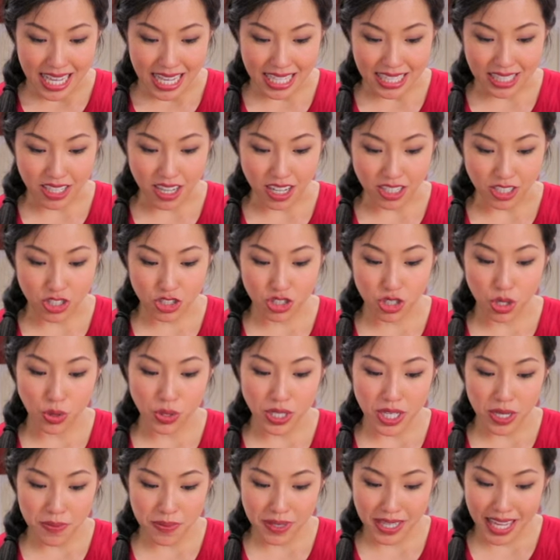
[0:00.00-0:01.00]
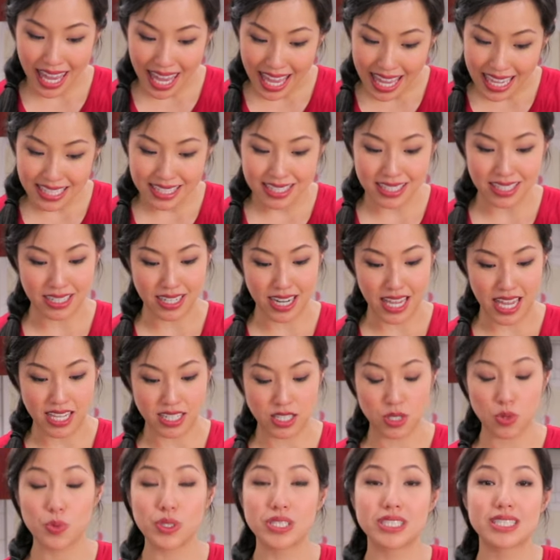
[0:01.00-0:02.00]
It's got sodium
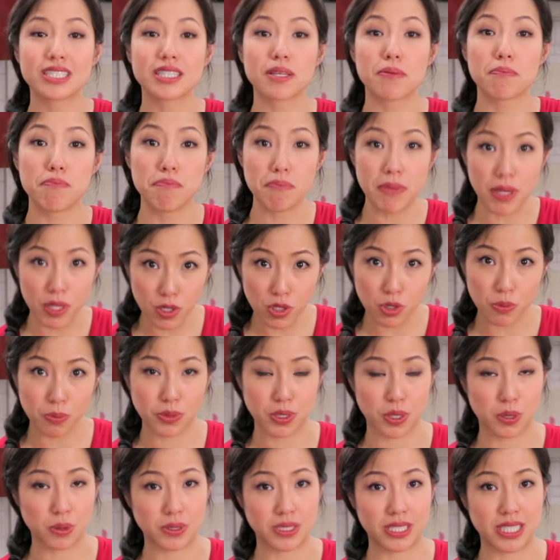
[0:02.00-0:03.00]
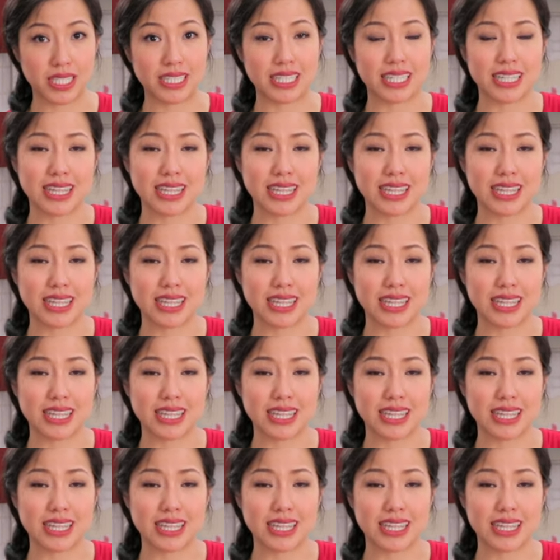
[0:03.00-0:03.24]
caseinate, which is a milk protein.